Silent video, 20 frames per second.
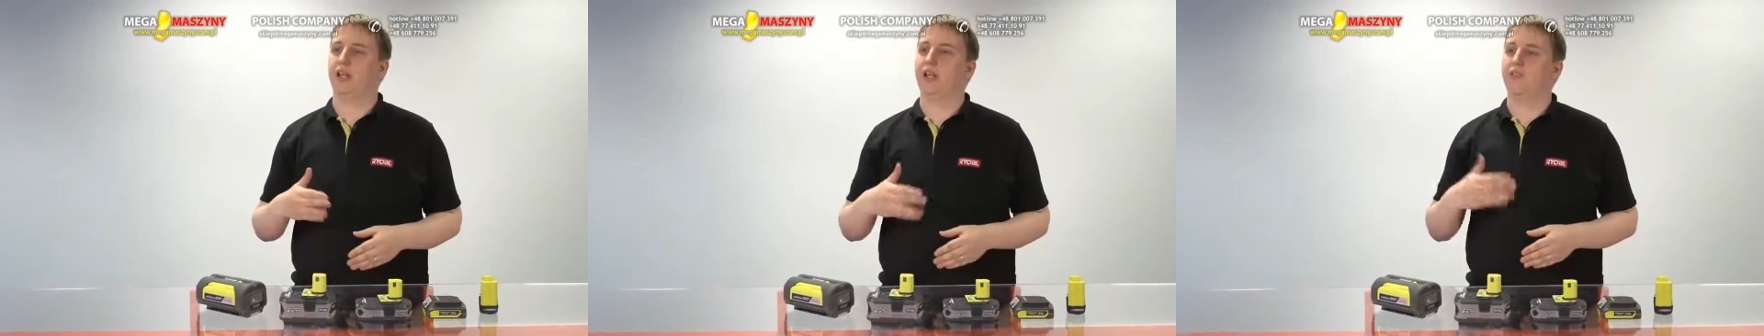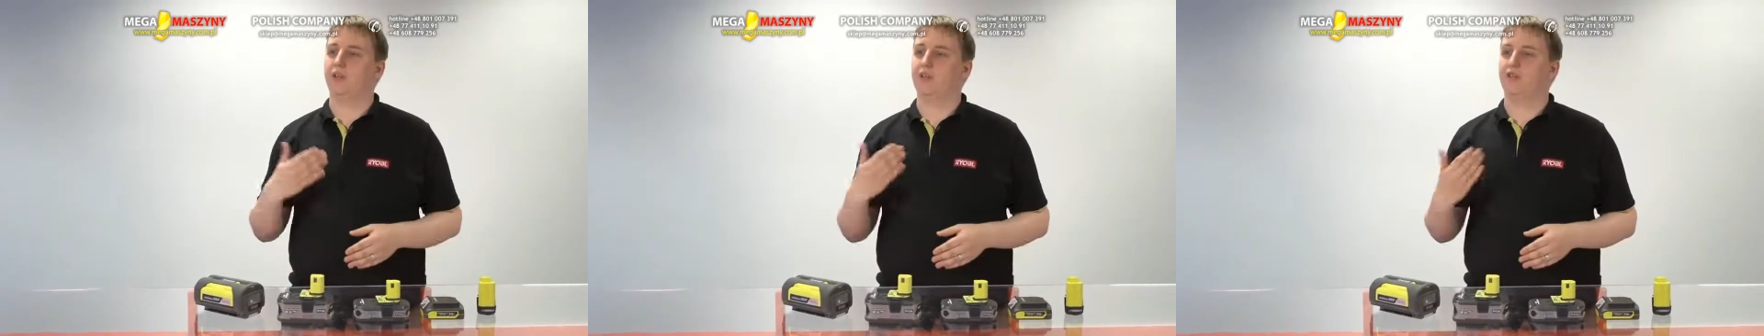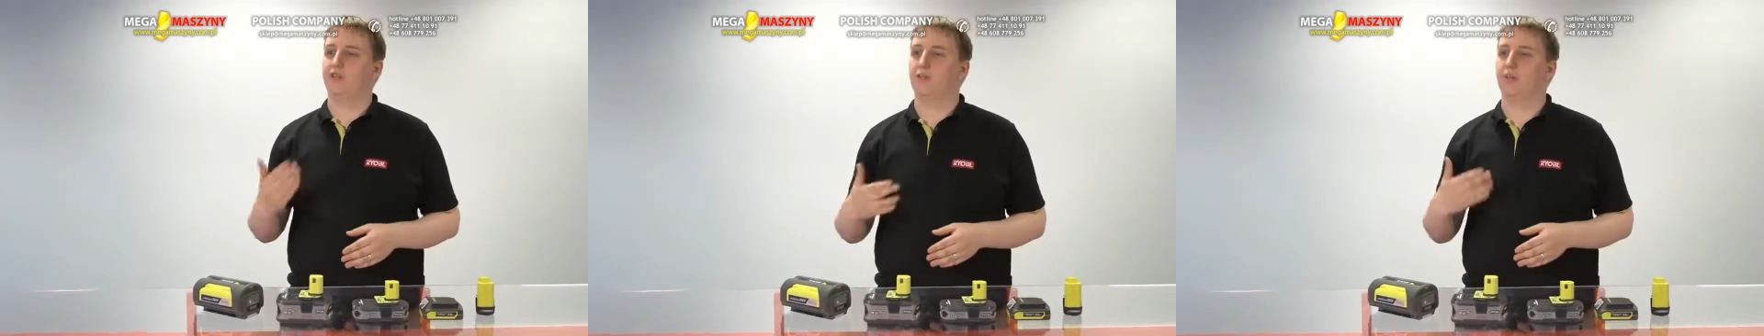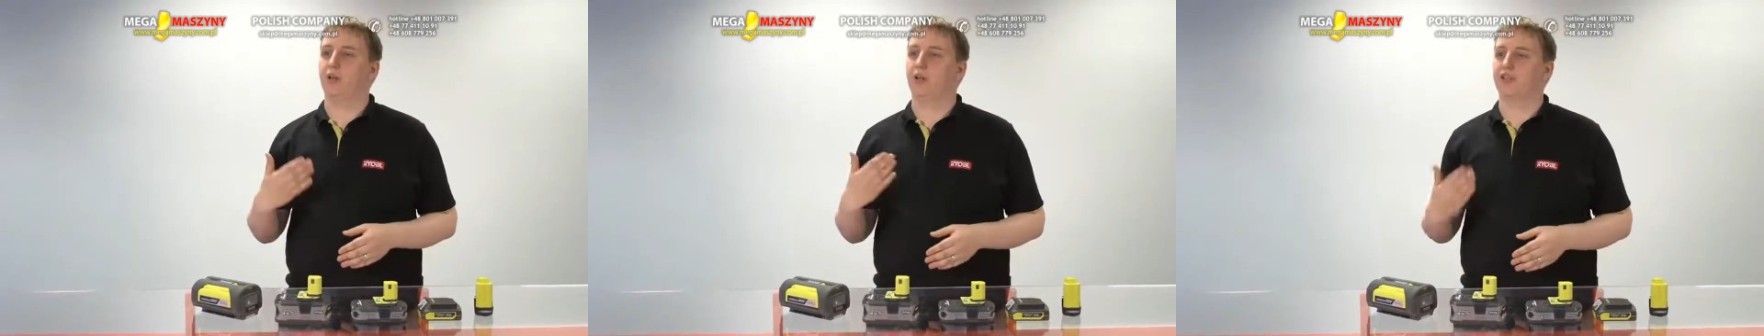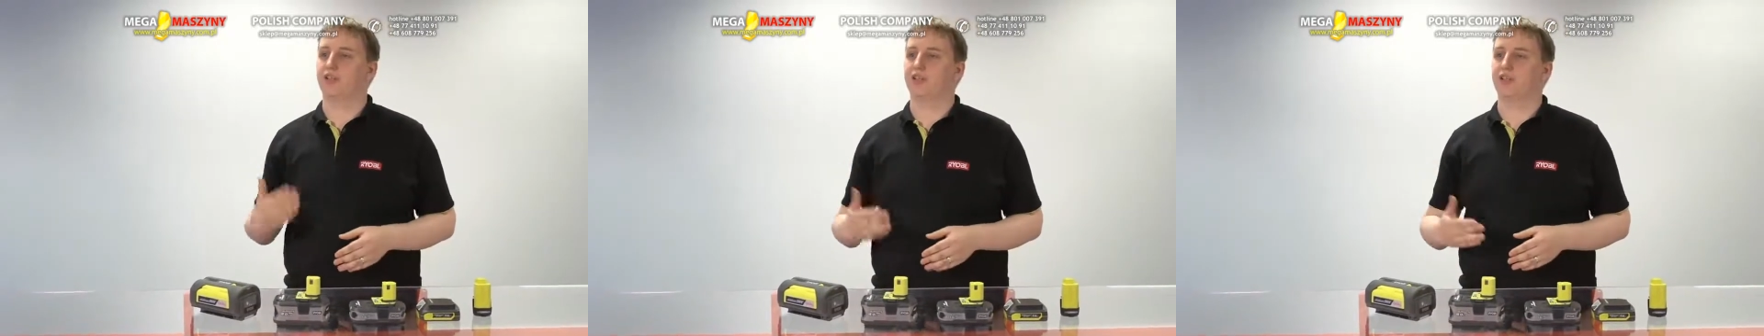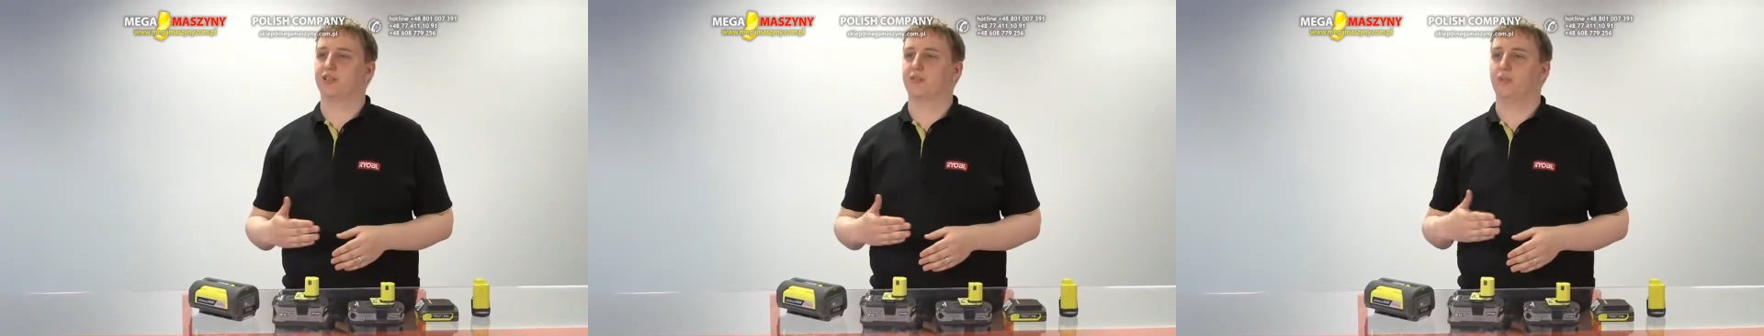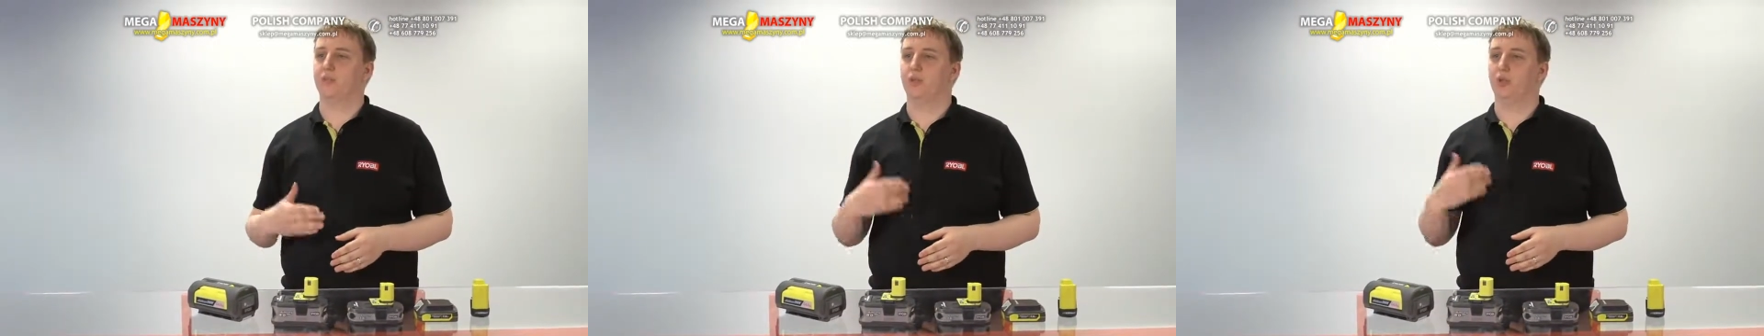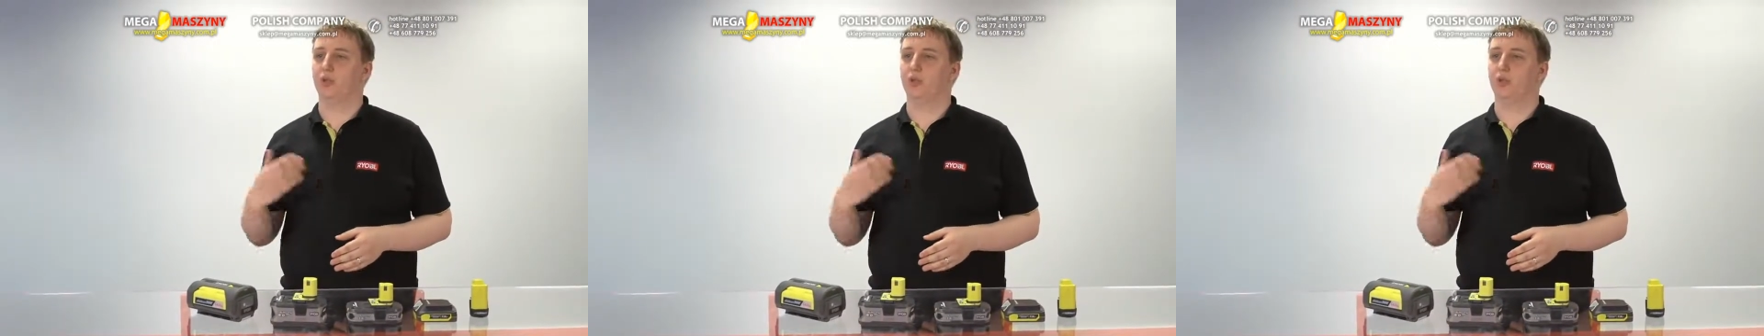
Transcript: even if you purchased